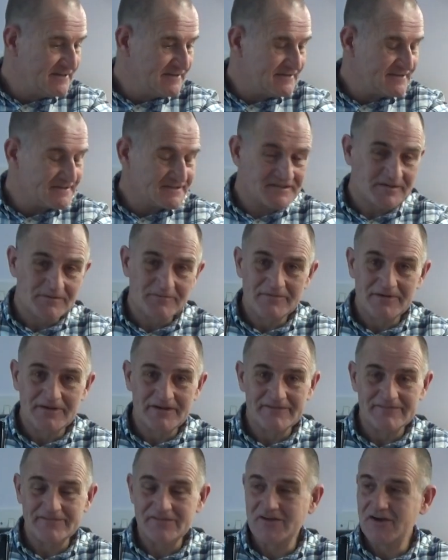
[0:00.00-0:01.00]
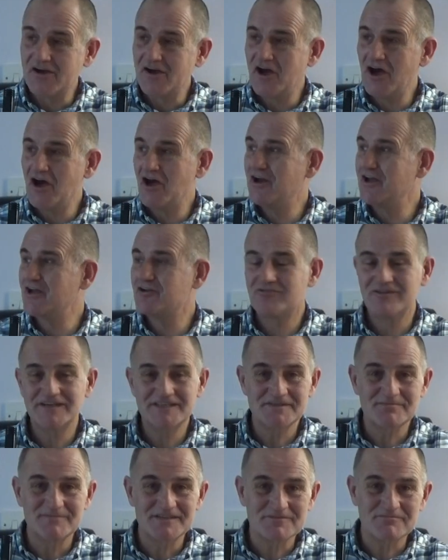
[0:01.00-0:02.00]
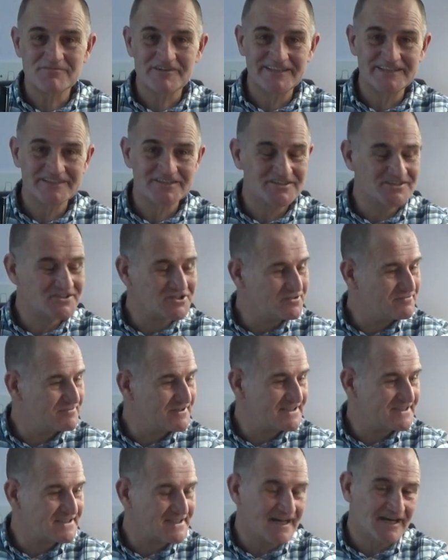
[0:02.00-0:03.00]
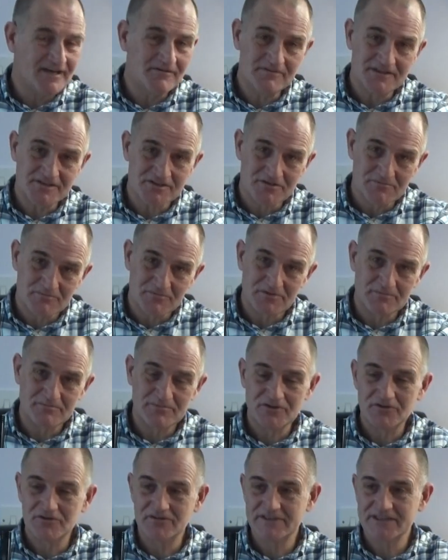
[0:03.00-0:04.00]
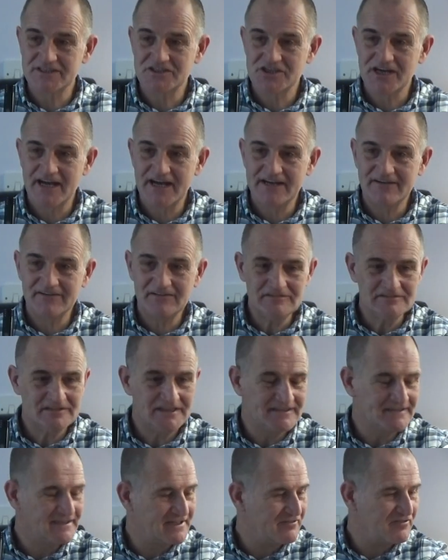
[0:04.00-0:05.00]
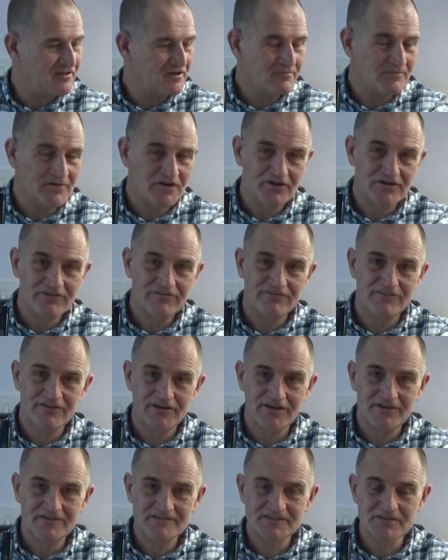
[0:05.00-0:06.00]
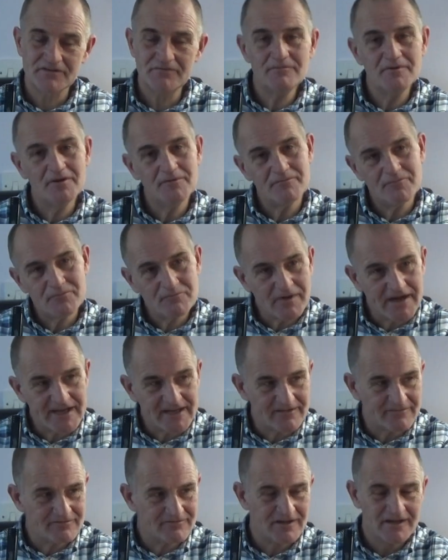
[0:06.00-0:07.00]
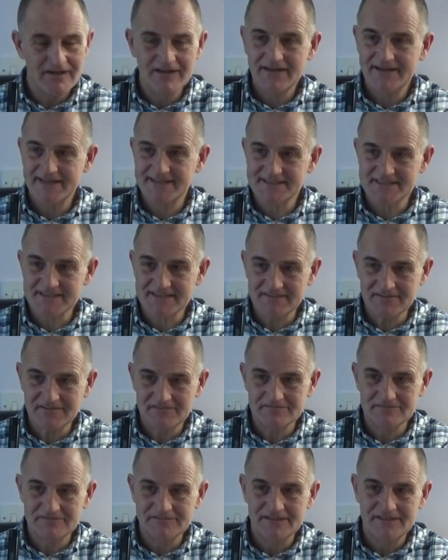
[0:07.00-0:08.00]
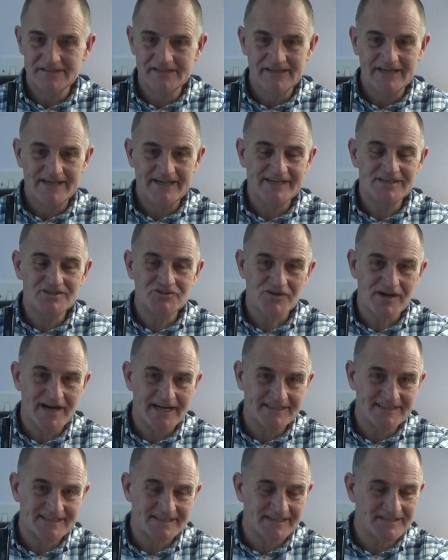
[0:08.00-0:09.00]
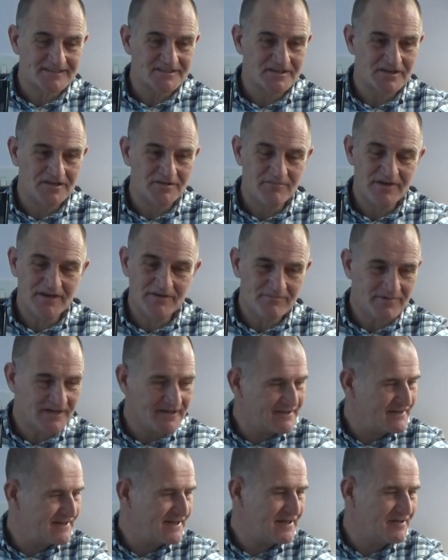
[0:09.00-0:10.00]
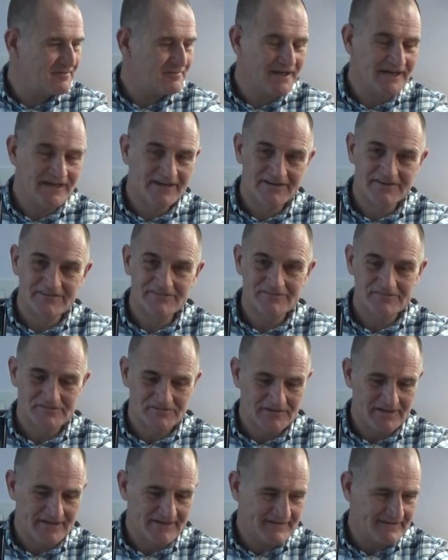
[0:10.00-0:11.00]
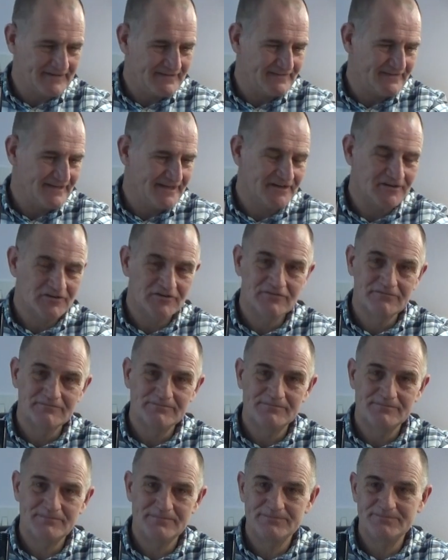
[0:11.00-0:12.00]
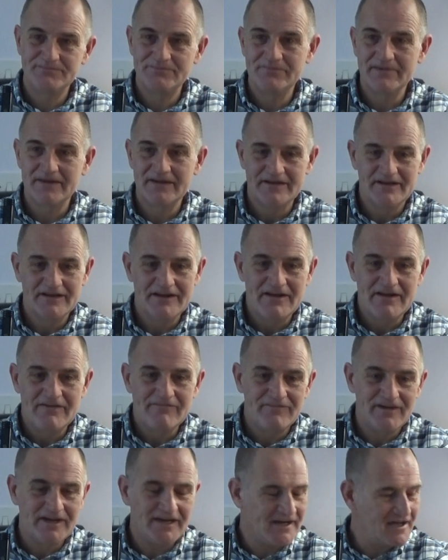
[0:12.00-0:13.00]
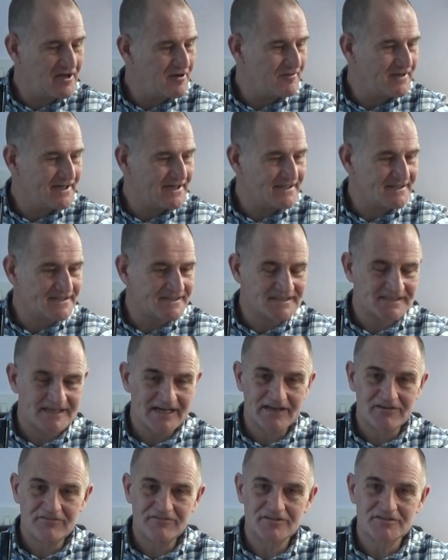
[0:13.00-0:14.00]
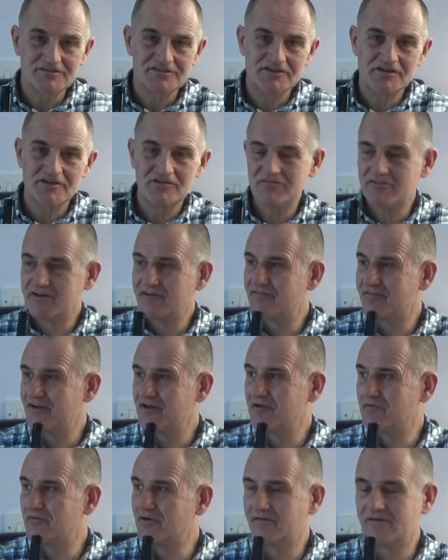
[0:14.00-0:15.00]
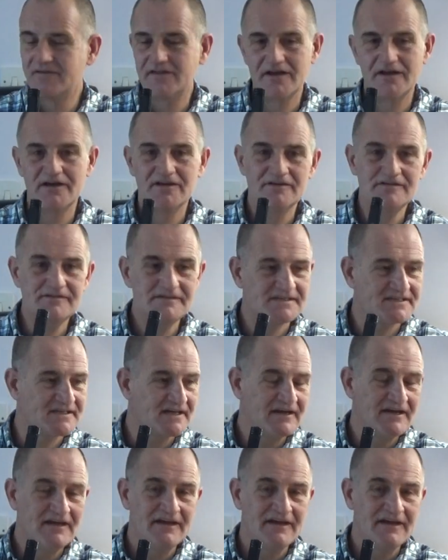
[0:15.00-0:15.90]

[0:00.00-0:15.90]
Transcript: some early Christmas presents, should we say, which I'm going to put on the channel and give you my views on. I'm waiting, it's still in transit to me, but that'll be a little video in itself. I'll do a review on those.